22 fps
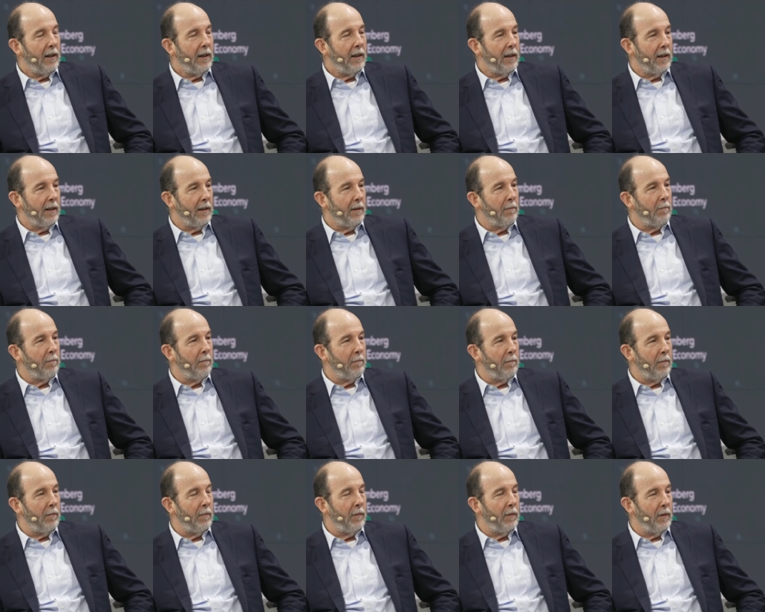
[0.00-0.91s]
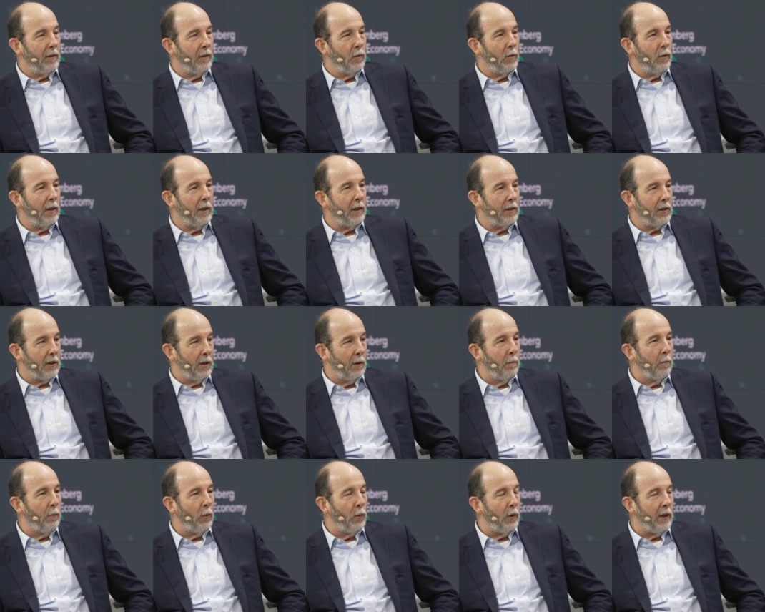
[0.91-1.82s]
at some
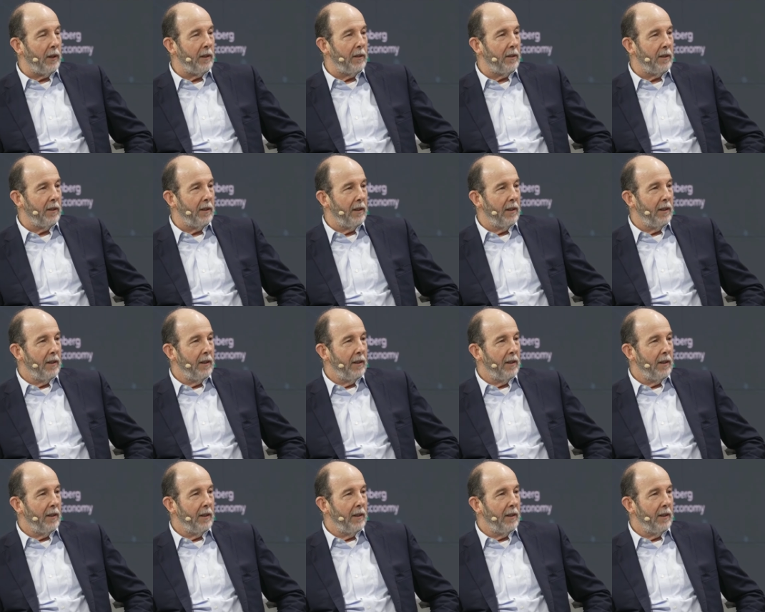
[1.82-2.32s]
point